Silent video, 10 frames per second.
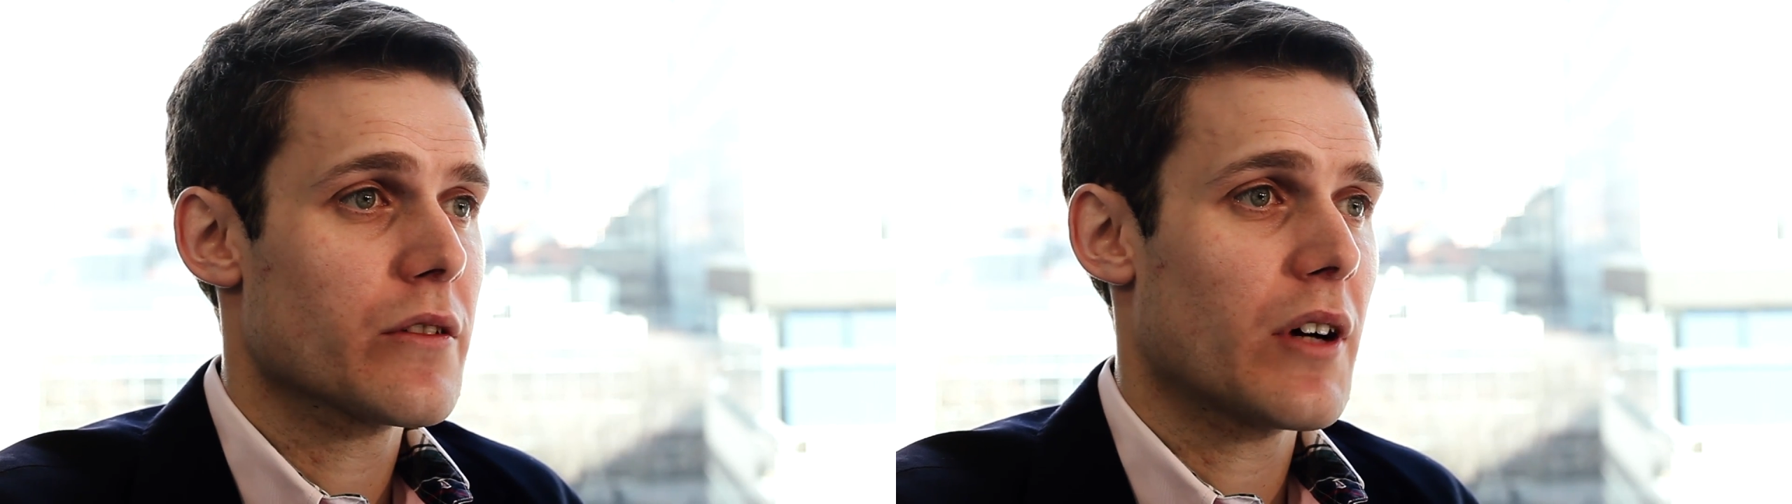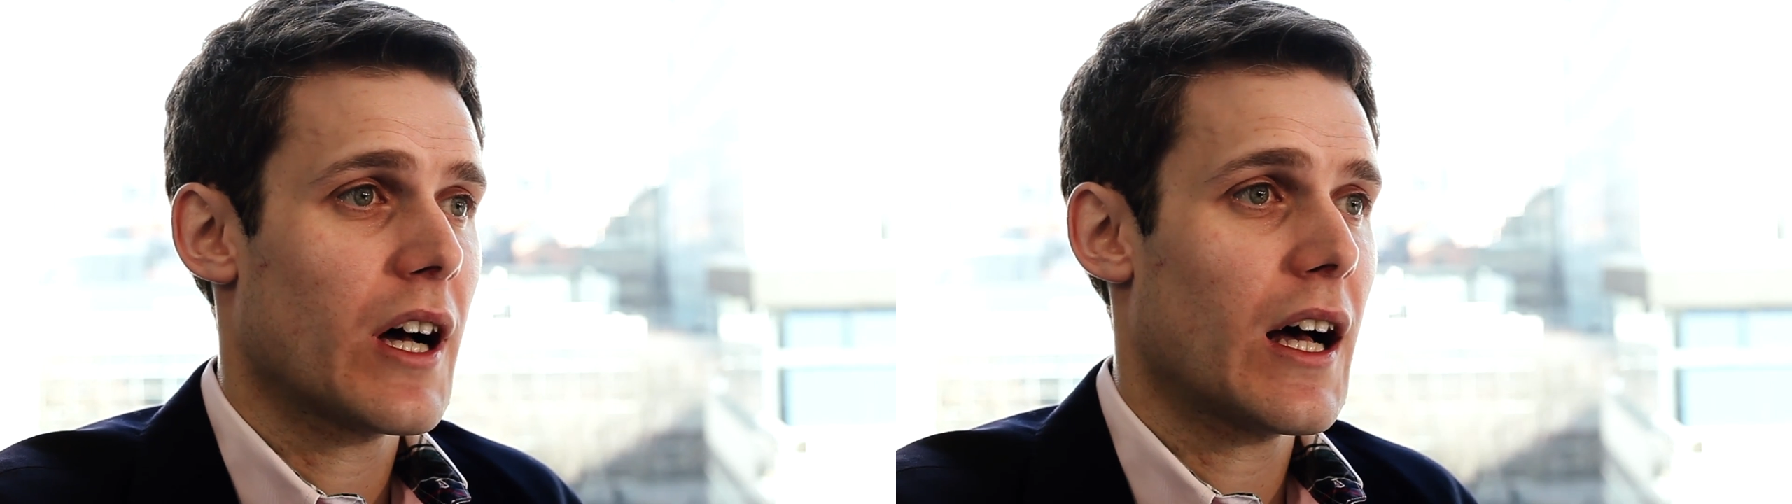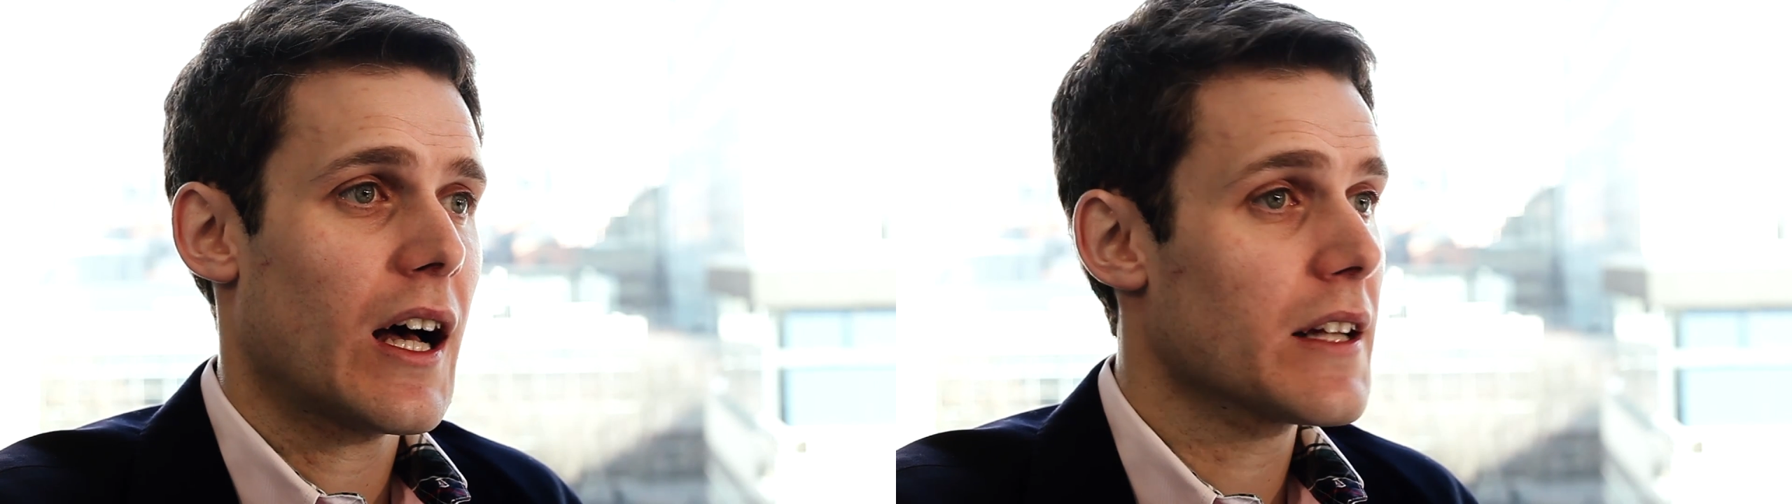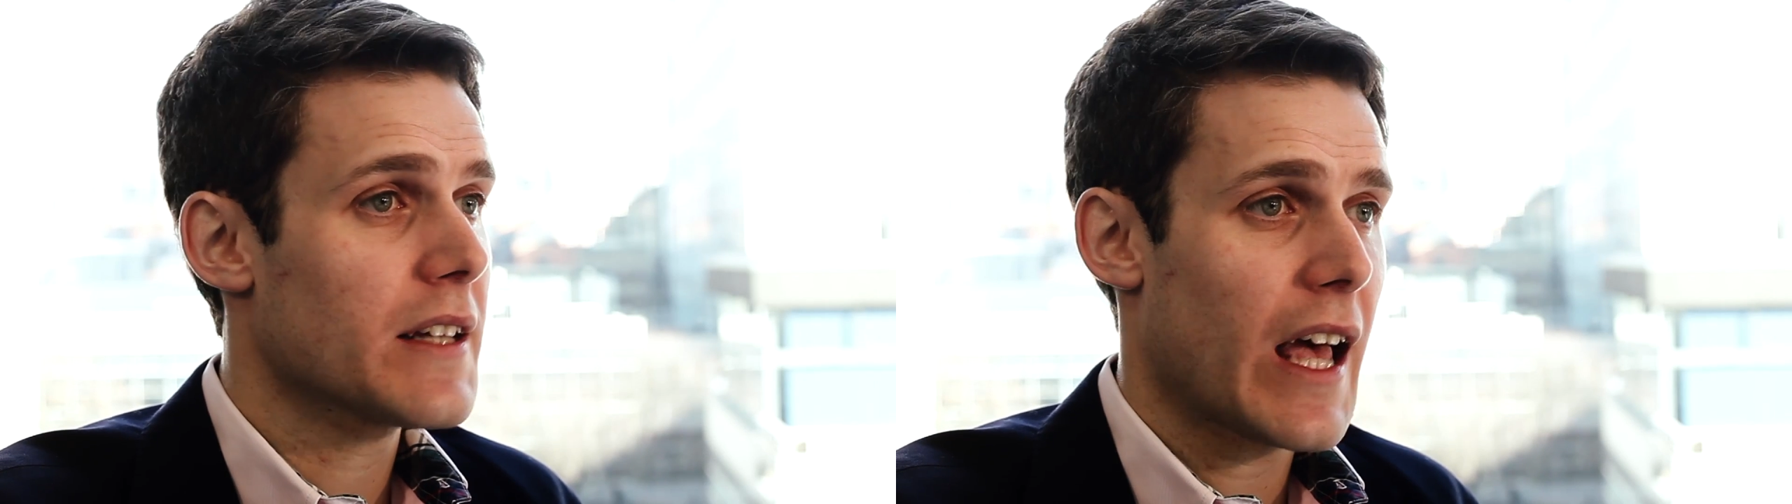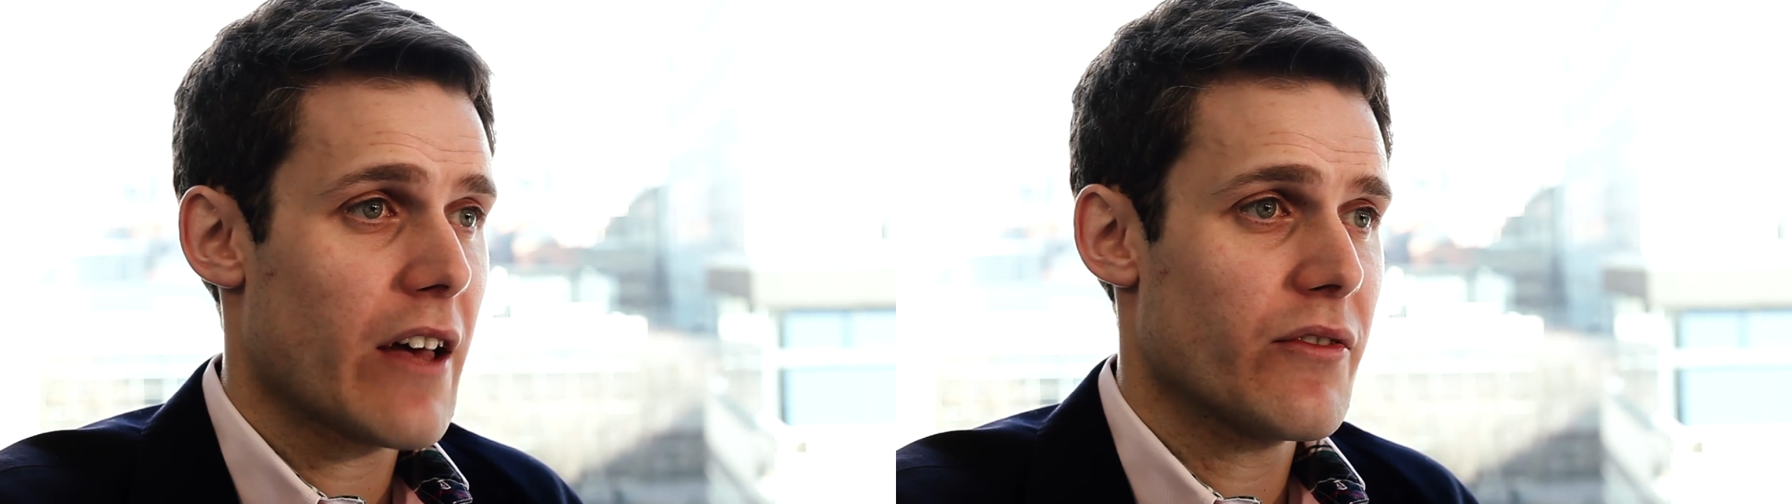to
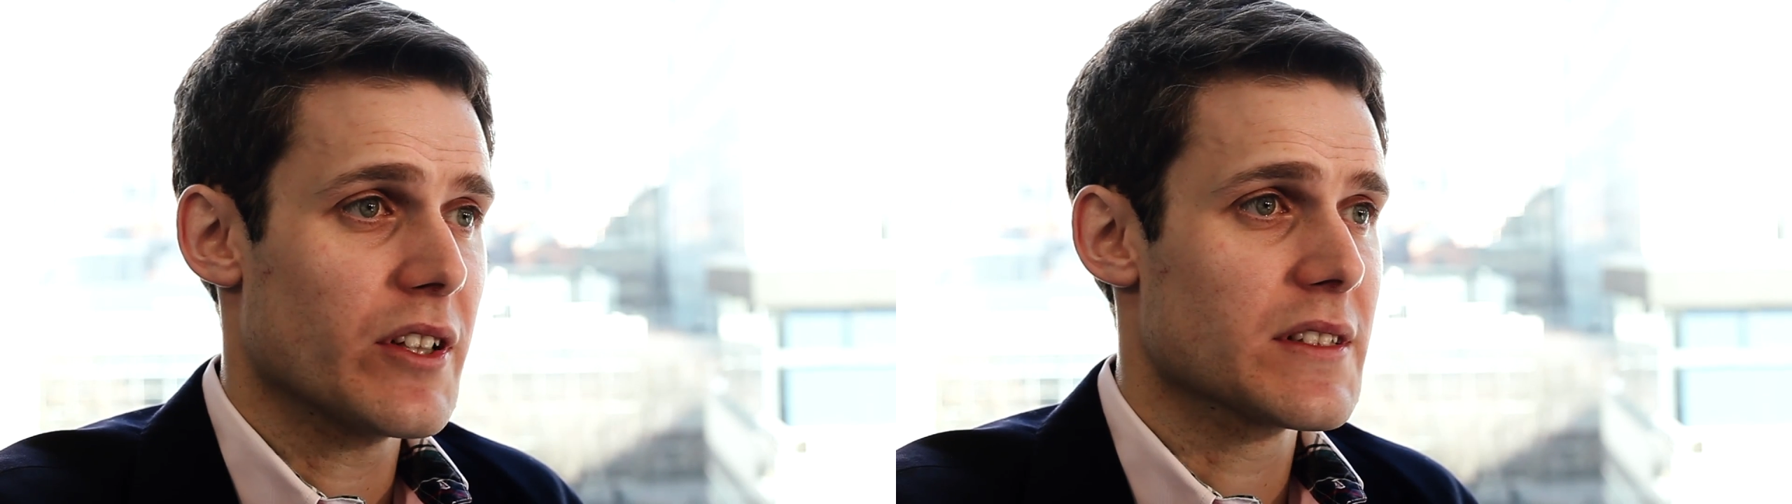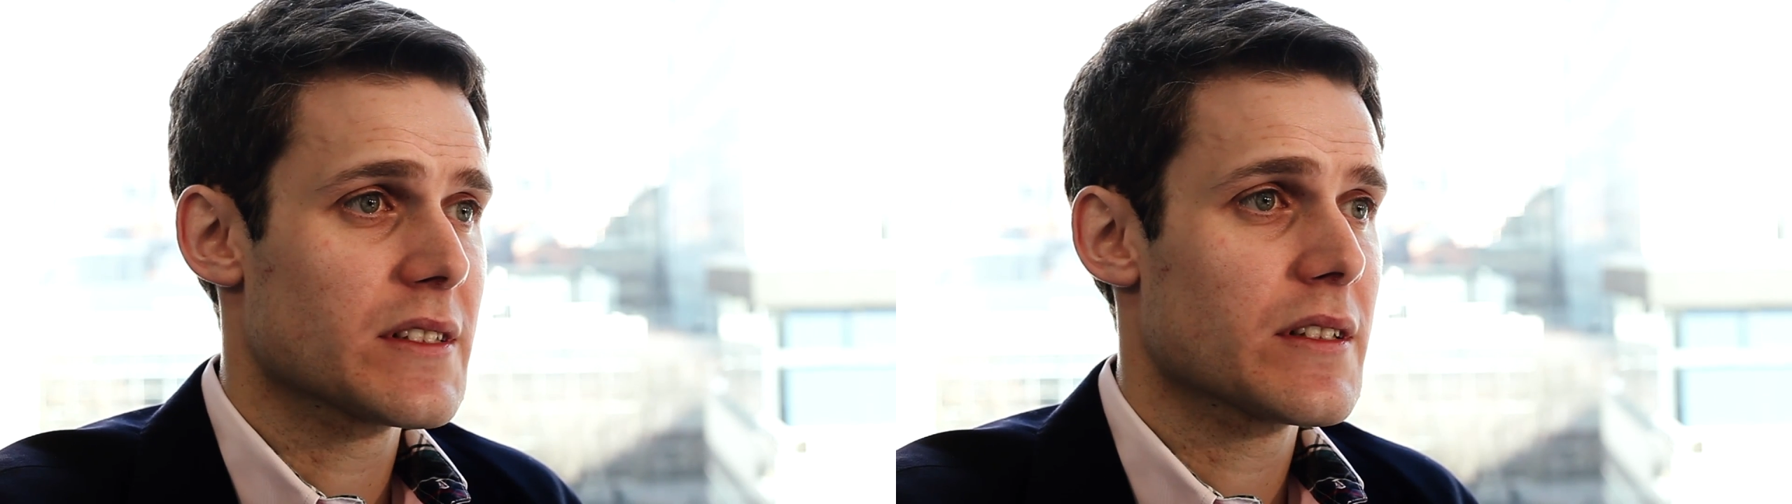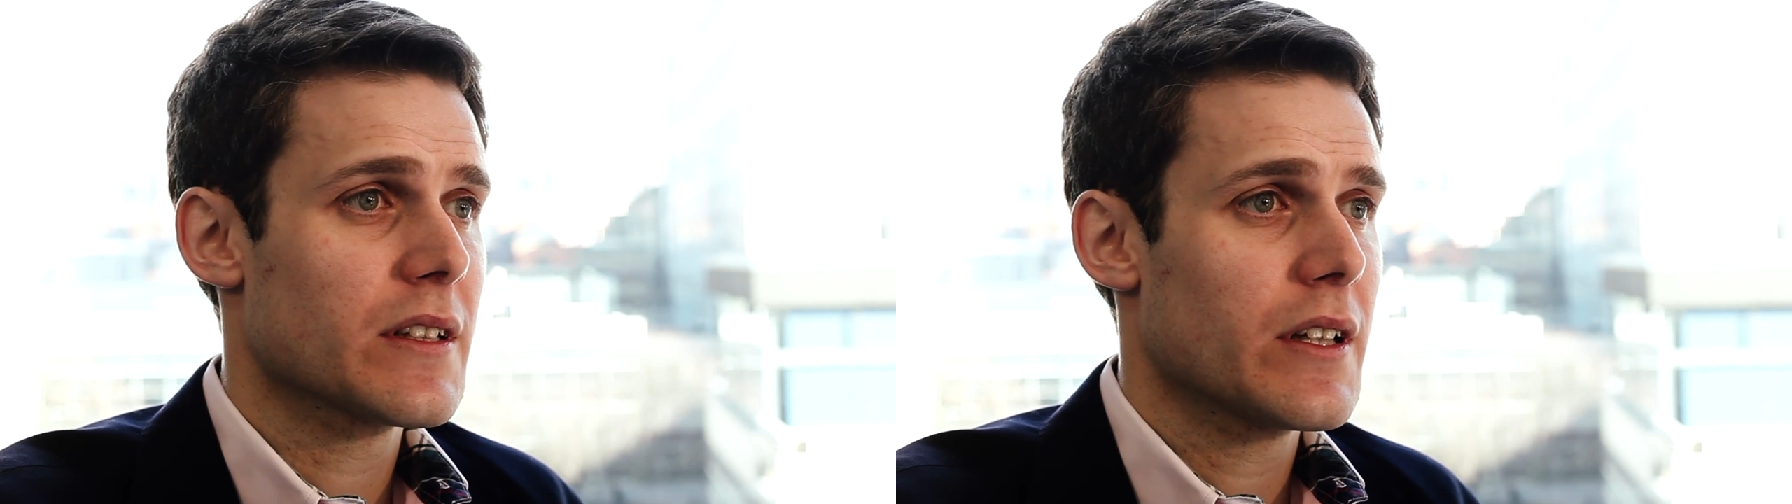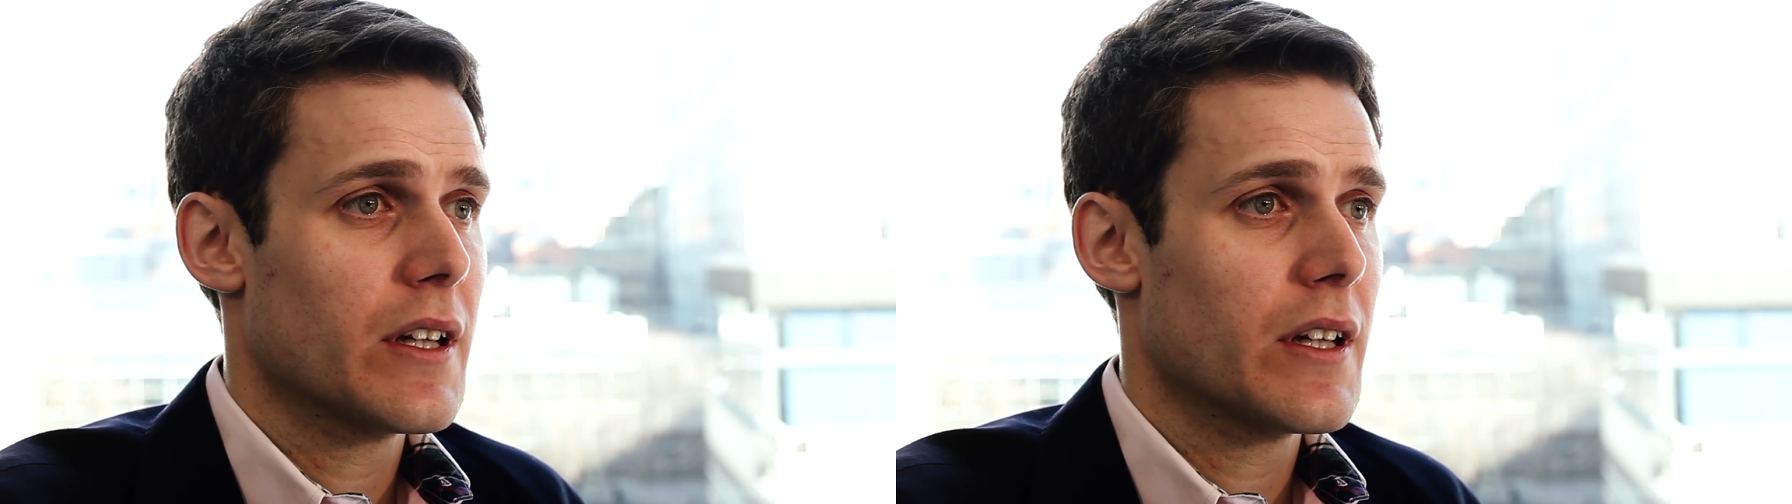other efforts